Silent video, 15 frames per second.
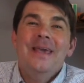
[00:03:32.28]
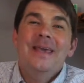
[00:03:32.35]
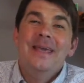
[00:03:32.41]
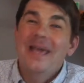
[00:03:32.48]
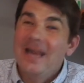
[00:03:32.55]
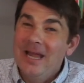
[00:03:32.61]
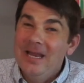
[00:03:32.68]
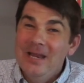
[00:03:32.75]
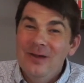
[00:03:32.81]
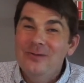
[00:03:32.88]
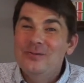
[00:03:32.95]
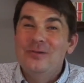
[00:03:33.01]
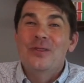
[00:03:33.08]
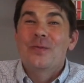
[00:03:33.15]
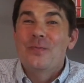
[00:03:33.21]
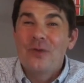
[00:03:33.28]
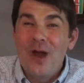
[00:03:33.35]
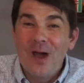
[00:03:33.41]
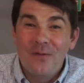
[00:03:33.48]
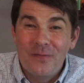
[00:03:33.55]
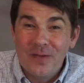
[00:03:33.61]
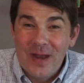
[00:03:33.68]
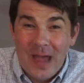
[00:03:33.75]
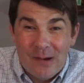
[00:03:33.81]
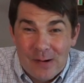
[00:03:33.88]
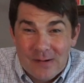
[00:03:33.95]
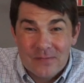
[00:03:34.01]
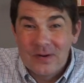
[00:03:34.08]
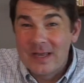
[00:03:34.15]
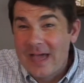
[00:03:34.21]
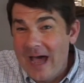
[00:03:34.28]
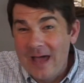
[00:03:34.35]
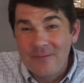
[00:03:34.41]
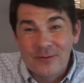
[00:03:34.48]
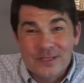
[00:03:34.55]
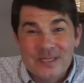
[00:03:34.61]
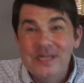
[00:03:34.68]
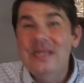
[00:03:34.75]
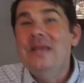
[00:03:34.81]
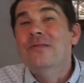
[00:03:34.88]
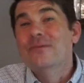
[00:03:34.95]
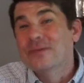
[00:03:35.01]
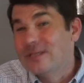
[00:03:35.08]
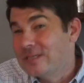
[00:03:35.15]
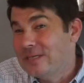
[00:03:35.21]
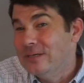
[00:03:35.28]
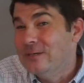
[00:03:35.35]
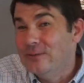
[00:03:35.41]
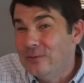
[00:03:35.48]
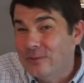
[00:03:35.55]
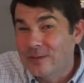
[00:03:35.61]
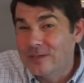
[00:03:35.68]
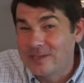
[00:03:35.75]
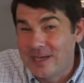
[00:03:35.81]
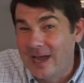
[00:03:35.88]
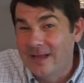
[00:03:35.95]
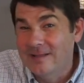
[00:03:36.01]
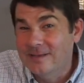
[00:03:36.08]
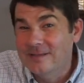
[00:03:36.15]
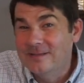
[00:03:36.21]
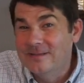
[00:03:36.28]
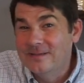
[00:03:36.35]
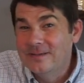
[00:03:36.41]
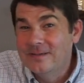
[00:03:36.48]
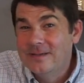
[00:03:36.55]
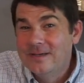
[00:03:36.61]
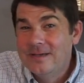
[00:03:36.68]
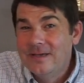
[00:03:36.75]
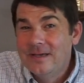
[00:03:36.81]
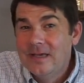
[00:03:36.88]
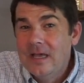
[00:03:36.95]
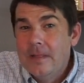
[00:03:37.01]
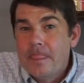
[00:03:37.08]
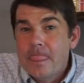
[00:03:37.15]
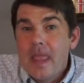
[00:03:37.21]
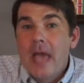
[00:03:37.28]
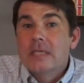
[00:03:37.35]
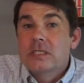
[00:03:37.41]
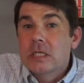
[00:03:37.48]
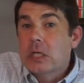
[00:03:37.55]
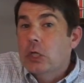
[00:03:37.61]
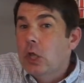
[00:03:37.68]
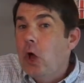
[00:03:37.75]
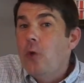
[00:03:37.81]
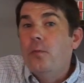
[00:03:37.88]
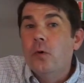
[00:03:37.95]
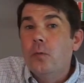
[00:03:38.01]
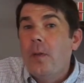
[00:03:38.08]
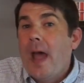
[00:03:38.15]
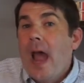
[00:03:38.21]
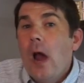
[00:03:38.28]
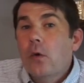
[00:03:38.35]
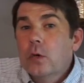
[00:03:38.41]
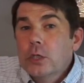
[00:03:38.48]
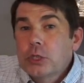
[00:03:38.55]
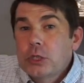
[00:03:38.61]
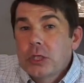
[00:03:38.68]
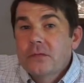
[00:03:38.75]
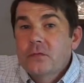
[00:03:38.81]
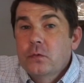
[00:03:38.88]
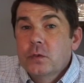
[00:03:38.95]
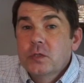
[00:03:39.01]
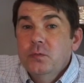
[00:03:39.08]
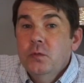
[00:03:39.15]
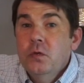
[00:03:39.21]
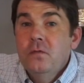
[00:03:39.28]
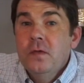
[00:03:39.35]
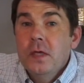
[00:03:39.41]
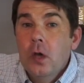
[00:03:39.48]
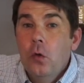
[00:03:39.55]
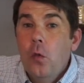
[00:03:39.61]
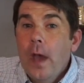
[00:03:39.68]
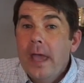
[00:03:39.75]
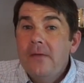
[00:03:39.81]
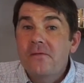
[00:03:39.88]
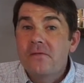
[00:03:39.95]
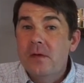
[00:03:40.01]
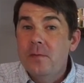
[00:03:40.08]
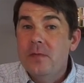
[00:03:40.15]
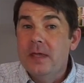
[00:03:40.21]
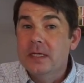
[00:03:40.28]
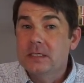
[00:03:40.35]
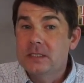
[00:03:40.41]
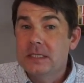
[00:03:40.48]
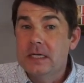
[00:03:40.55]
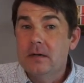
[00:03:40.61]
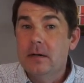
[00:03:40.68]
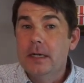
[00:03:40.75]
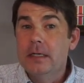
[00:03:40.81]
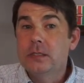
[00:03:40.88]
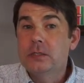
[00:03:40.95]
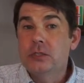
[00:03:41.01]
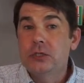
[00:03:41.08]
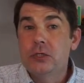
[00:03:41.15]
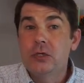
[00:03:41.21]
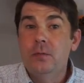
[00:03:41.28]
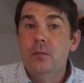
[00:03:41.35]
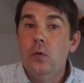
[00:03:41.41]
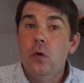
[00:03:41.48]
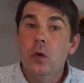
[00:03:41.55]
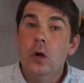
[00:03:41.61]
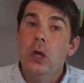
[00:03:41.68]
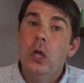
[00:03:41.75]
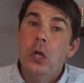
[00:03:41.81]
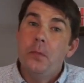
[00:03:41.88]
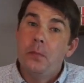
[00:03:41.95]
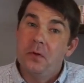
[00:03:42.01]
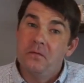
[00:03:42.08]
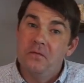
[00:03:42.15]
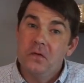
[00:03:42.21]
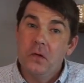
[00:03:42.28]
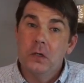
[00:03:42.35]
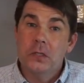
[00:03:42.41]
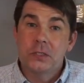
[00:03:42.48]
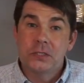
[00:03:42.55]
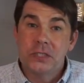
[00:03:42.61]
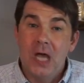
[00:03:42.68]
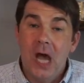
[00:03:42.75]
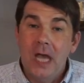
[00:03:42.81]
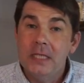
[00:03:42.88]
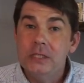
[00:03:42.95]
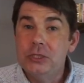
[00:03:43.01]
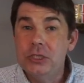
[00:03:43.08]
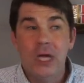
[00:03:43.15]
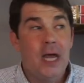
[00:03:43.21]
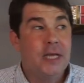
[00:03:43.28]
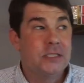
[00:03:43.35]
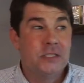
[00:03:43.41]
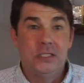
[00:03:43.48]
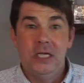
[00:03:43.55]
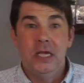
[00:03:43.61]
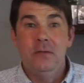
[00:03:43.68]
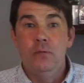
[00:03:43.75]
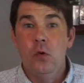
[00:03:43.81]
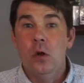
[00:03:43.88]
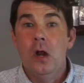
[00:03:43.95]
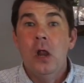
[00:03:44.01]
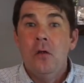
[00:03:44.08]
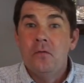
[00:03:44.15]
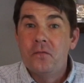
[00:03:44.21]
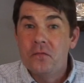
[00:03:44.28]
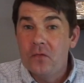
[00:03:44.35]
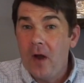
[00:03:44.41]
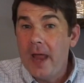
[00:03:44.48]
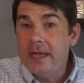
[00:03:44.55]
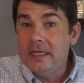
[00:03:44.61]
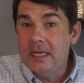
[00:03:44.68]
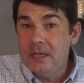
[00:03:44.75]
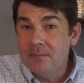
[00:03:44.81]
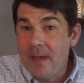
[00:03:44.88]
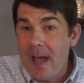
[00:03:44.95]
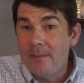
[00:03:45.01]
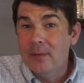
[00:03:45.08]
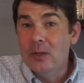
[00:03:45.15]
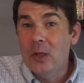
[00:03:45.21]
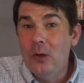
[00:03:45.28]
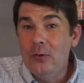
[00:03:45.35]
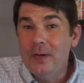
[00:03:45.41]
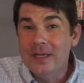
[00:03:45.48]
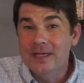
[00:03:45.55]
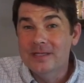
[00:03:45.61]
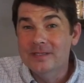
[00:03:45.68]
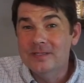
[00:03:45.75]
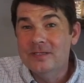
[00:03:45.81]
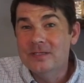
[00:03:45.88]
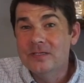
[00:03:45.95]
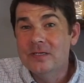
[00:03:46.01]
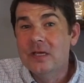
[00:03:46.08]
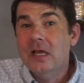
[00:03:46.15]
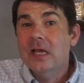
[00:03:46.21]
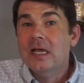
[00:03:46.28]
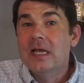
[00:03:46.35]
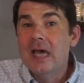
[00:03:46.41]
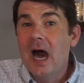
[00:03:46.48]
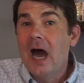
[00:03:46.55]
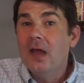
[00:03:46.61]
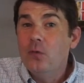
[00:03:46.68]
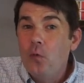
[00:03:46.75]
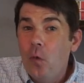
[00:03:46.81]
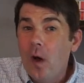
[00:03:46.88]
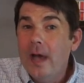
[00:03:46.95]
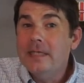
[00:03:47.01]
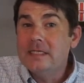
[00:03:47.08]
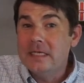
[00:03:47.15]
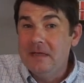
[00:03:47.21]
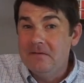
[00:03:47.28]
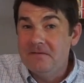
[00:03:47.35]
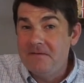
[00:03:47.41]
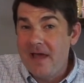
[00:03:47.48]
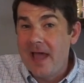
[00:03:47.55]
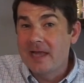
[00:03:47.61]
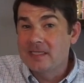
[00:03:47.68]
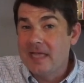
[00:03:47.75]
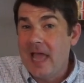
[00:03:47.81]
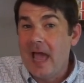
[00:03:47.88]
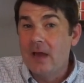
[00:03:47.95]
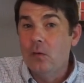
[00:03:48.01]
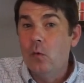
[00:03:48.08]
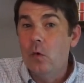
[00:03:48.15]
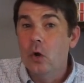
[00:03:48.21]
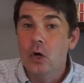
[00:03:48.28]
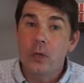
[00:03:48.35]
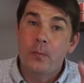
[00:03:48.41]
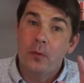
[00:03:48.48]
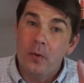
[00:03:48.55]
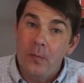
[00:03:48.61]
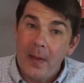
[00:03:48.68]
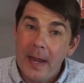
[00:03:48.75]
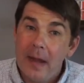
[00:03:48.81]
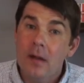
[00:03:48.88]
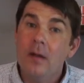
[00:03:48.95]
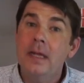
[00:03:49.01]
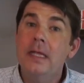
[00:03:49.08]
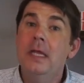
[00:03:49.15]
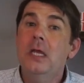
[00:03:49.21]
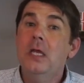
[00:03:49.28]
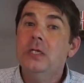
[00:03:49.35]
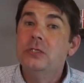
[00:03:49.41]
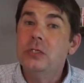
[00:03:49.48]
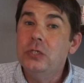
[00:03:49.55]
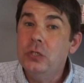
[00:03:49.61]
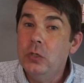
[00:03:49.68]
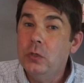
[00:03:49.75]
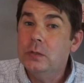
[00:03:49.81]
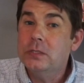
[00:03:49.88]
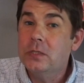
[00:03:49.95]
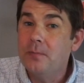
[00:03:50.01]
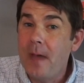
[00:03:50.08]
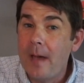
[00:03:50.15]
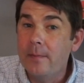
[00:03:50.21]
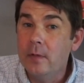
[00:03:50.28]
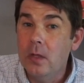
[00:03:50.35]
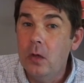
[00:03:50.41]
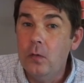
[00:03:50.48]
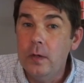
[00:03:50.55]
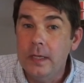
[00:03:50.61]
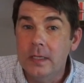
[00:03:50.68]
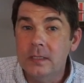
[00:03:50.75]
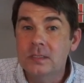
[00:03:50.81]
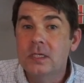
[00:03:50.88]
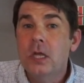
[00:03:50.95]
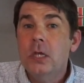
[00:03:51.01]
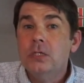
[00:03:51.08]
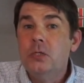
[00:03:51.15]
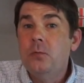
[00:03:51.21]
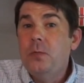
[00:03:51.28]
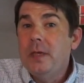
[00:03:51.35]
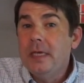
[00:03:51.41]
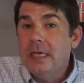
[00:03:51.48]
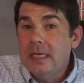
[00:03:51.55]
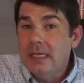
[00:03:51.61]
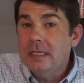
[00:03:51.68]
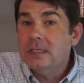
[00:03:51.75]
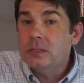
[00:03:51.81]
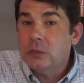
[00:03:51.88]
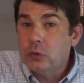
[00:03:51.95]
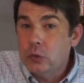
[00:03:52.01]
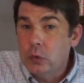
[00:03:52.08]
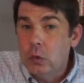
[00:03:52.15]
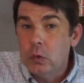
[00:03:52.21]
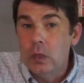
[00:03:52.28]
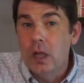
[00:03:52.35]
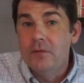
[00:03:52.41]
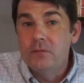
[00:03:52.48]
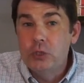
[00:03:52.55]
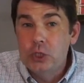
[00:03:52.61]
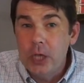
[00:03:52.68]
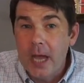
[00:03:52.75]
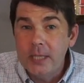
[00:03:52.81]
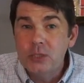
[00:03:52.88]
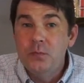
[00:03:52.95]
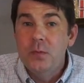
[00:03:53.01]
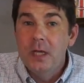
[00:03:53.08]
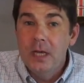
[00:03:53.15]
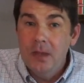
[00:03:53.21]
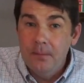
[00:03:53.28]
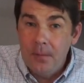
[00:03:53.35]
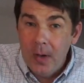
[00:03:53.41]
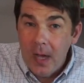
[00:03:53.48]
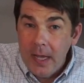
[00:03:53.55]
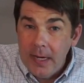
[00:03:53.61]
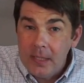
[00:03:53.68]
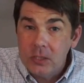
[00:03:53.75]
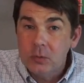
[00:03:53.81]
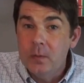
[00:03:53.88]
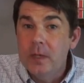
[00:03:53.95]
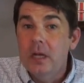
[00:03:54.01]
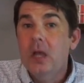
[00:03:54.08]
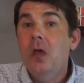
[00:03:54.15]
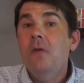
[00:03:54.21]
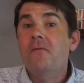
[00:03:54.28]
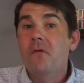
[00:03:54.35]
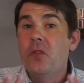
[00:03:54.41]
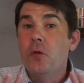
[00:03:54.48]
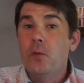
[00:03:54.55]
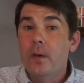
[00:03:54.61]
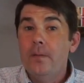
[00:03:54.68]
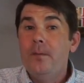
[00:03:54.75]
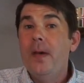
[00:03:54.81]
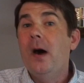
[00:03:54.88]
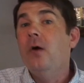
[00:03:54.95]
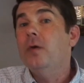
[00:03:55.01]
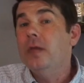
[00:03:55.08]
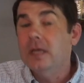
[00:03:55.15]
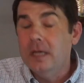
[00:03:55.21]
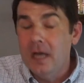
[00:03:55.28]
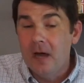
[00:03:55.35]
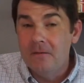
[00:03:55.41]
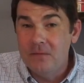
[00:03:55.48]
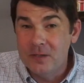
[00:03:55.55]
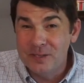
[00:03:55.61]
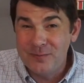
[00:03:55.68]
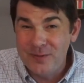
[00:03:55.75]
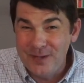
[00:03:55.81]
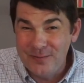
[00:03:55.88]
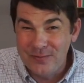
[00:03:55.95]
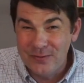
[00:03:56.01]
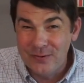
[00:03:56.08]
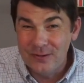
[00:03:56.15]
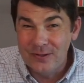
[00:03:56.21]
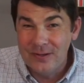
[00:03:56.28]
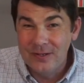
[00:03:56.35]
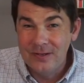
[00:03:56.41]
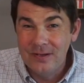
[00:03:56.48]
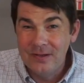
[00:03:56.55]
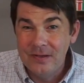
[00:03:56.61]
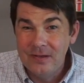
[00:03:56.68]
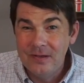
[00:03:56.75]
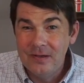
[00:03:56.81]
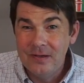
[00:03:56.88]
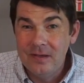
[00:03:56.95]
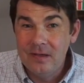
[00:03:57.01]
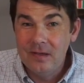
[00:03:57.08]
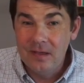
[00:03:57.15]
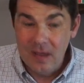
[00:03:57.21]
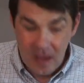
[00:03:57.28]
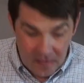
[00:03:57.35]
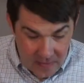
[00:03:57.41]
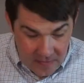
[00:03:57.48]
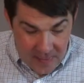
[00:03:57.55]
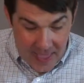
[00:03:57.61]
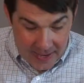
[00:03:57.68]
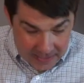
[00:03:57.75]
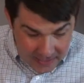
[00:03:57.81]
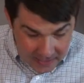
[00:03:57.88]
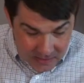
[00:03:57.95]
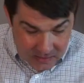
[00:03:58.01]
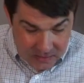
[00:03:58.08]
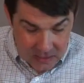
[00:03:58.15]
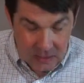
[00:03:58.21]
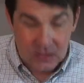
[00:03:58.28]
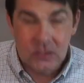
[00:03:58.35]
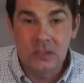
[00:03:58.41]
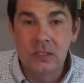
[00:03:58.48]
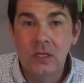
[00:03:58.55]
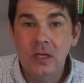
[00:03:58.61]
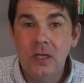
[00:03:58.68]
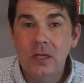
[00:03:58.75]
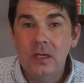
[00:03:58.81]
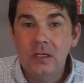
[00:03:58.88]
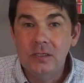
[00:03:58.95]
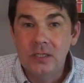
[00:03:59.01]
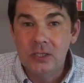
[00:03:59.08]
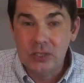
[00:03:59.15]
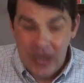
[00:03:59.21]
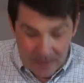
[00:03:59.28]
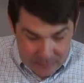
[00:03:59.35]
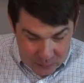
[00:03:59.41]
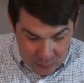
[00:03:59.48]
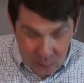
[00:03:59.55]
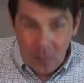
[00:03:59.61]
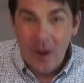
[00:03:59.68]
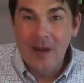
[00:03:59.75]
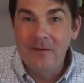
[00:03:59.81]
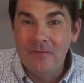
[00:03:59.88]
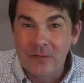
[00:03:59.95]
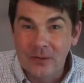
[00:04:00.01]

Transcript: Yet unknown to the prophet, however, God was neither still nor silent. As the global power shift was moving away from the Assyrians to the more perverse, unjust, and more frightening Babylonians, God was in fact at work preparing to use the Babylonians to be his tool of judgment and punishment for the rebellion of his people. And then that gets us to chapter 1,